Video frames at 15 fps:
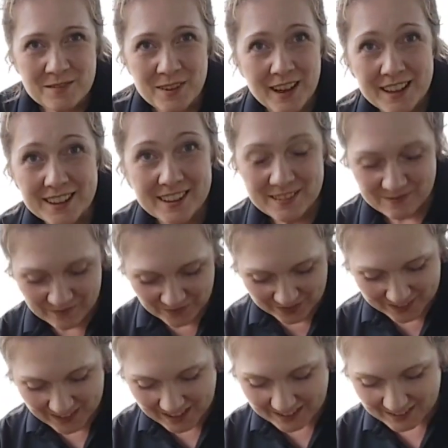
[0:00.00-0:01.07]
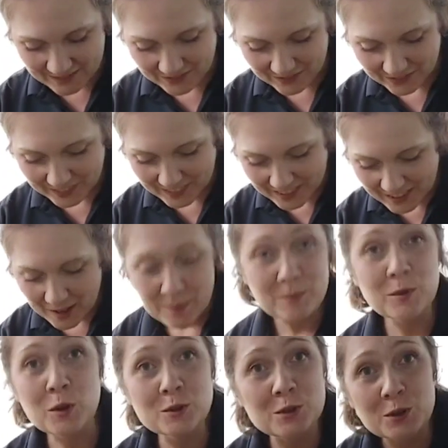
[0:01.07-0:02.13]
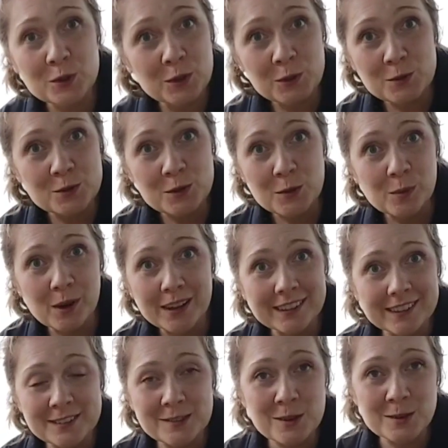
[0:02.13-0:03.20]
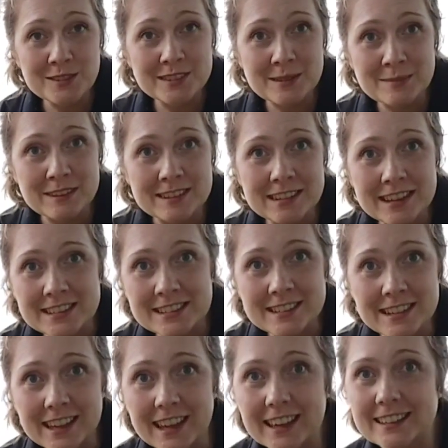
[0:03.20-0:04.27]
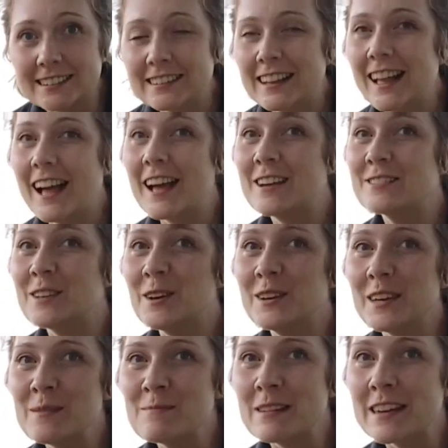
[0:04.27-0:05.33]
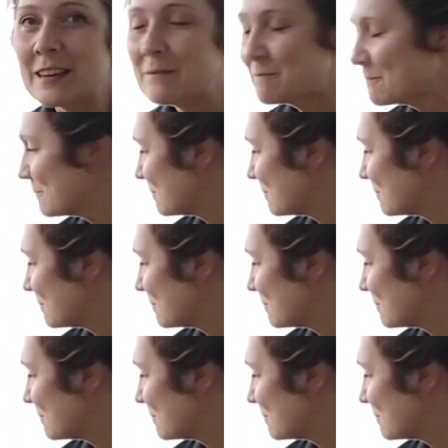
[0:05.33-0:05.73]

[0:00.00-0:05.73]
But yes. Not a YouTuber, there's no seamless editing here. So Gimli,